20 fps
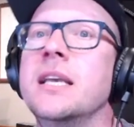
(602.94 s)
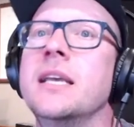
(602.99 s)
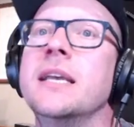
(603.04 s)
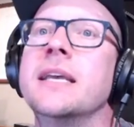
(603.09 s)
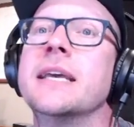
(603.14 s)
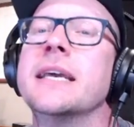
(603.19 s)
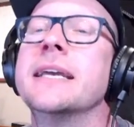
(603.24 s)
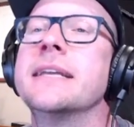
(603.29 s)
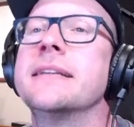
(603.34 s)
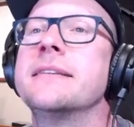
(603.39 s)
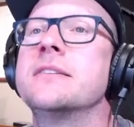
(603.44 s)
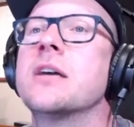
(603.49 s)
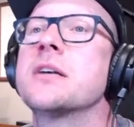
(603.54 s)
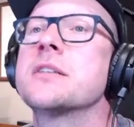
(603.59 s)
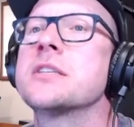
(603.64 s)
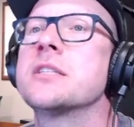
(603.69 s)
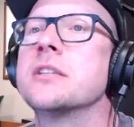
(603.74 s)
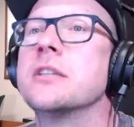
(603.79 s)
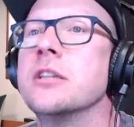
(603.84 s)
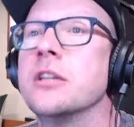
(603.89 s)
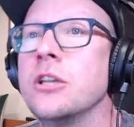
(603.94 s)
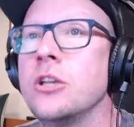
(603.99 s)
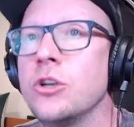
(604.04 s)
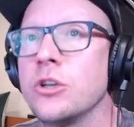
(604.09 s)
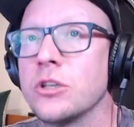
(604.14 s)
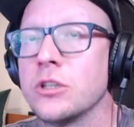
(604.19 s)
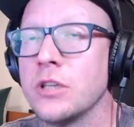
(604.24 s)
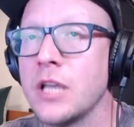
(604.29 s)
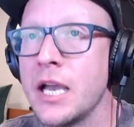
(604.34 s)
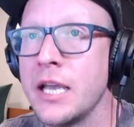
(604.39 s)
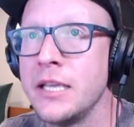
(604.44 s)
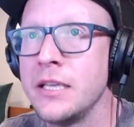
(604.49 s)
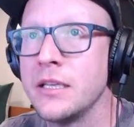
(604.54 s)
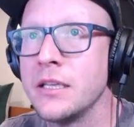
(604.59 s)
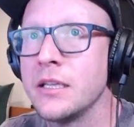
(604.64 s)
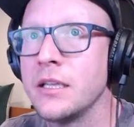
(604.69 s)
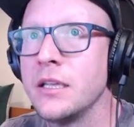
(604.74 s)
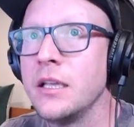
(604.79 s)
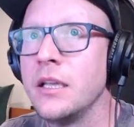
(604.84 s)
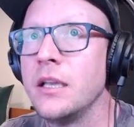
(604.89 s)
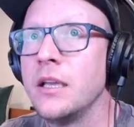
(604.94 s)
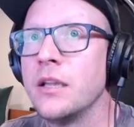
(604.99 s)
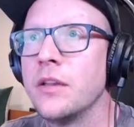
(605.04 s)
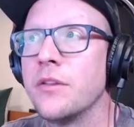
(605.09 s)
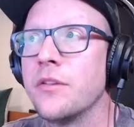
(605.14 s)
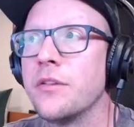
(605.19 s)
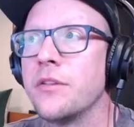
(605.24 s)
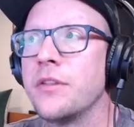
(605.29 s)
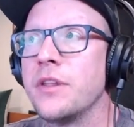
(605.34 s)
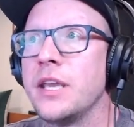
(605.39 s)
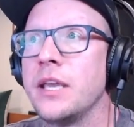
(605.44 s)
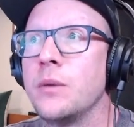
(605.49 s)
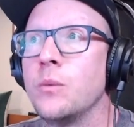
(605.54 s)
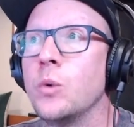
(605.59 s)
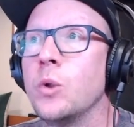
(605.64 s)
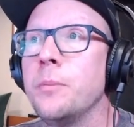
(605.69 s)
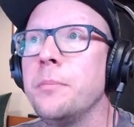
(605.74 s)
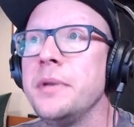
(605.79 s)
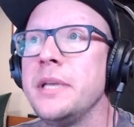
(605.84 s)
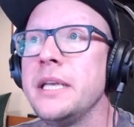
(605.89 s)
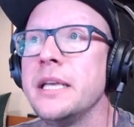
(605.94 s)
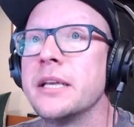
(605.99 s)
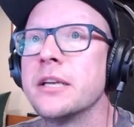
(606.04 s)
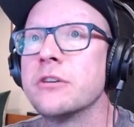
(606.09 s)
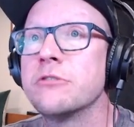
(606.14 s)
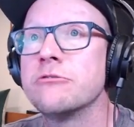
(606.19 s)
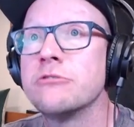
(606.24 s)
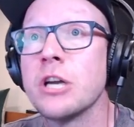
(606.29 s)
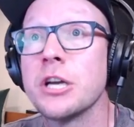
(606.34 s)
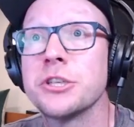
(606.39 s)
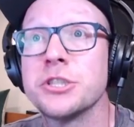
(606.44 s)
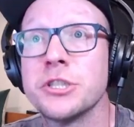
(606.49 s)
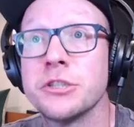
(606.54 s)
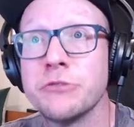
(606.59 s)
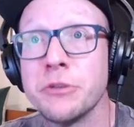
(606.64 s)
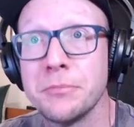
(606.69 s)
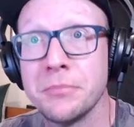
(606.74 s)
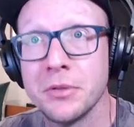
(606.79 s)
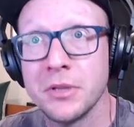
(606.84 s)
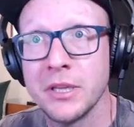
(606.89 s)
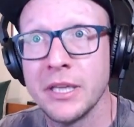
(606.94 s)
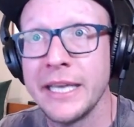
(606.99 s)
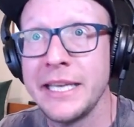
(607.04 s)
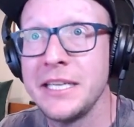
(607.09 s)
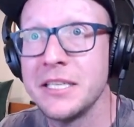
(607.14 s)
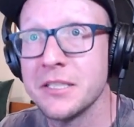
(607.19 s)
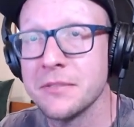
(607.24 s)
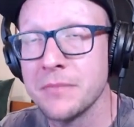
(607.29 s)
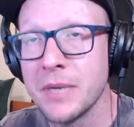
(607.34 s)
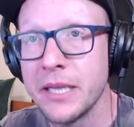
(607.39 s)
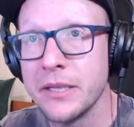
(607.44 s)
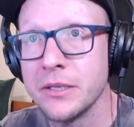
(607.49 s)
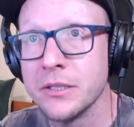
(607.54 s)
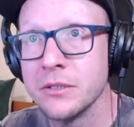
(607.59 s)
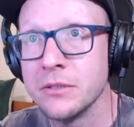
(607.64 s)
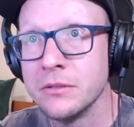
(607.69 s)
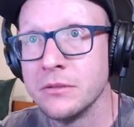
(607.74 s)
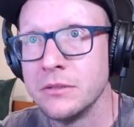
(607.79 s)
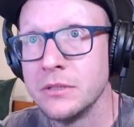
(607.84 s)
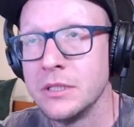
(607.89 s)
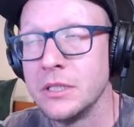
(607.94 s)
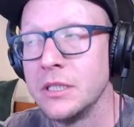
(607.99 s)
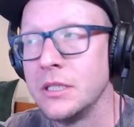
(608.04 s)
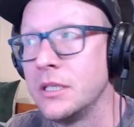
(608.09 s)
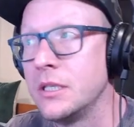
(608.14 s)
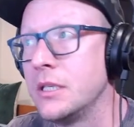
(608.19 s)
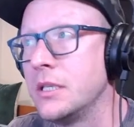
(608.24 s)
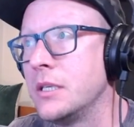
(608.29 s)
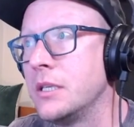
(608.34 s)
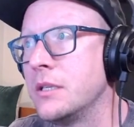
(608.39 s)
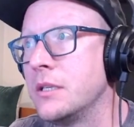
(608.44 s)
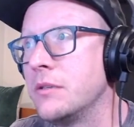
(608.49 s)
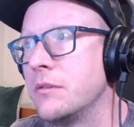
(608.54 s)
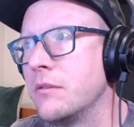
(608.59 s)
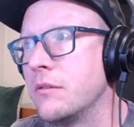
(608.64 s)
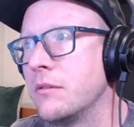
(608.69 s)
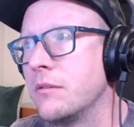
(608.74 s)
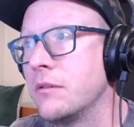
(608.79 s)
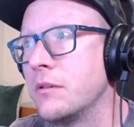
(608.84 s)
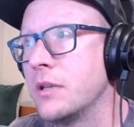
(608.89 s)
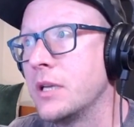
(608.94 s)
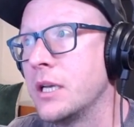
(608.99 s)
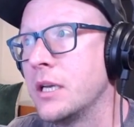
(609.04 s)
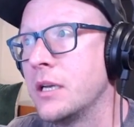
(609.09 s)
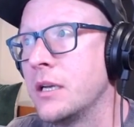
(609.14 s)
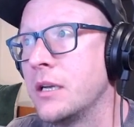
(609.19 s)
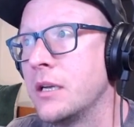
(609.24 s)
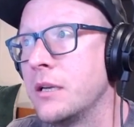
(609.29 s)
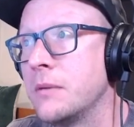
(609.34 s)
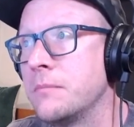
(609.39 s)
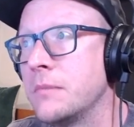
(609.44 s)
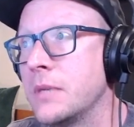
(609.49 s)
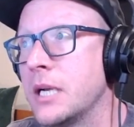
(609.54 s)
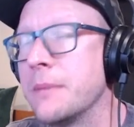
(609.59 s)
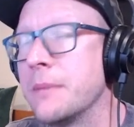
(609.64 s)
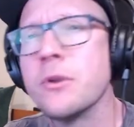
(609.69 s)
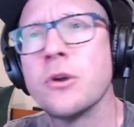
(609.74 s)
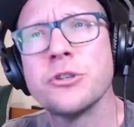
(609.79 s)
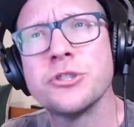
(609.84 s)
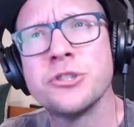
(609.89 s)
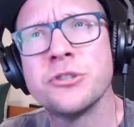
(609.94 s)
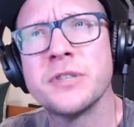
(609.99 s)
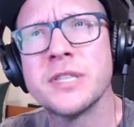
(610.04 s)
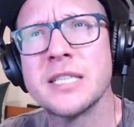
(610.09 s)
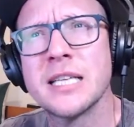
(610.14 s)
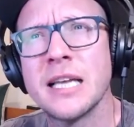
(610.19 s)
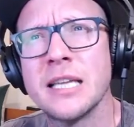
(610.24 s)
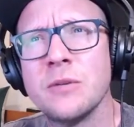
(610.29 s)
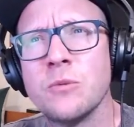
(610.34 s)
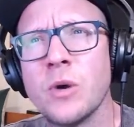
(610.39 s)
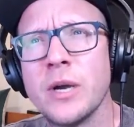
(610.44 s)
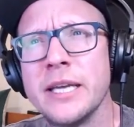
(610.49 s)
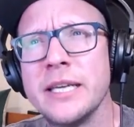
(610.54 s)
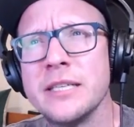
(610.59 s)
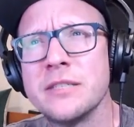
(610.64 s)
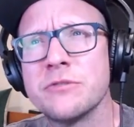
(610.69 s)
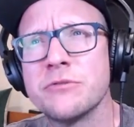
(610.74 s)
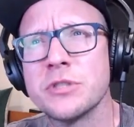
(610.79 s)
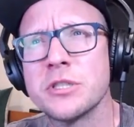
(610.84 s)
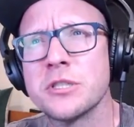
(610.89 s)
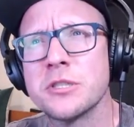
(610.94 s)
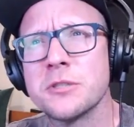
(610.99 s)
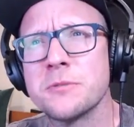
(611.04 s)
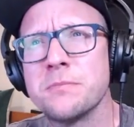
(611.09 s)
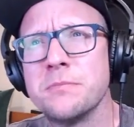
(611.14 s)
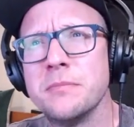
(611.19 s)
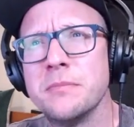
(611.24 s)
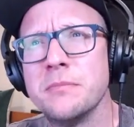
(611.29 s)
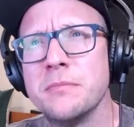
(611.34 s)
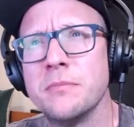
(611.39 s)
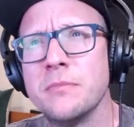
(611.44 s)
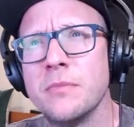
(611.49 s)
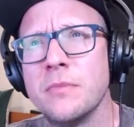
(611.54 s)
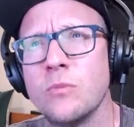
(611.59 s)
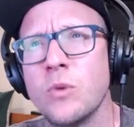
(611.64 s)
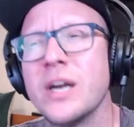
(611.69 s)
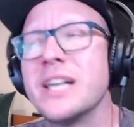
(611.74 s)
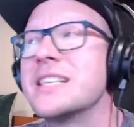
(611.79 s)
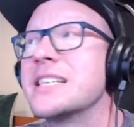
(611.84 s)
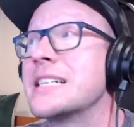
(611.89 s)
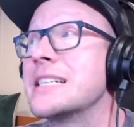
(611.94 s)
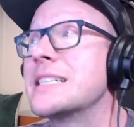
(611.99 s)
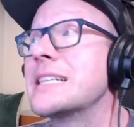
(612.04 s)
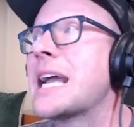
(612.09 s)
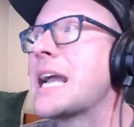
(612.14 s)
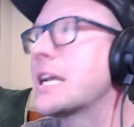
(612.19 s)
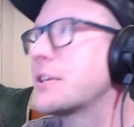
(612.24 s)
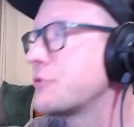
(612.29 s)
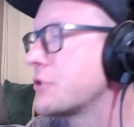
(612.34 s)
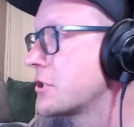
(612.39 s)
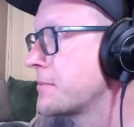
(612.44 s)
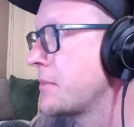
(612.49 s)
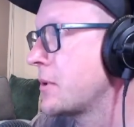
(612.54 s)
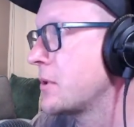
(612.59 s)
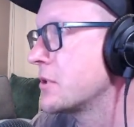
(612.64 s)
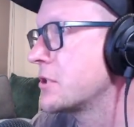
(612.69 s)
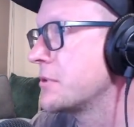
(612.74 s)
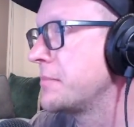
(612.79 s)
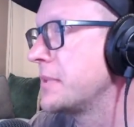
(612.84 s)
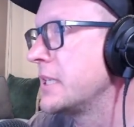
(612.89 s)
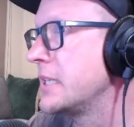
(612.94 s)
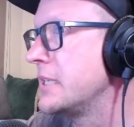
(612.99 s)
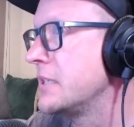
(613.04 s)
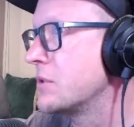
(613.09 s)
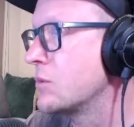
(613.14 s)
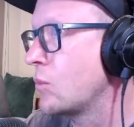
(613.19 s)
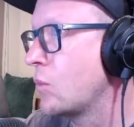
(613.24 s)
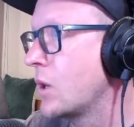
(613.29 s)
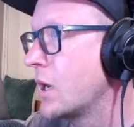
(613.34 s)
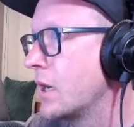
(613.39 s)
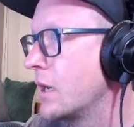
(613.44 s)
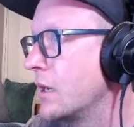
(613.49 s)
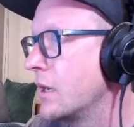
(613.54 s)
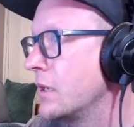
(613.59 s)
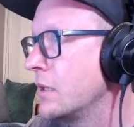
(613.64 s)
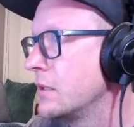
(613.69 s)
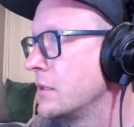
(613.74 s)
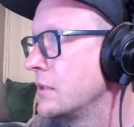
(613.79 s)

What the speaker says: it doesn't look like they will be in a rush to replace Michael. I'm not sure exactly what his exact responsibilities were.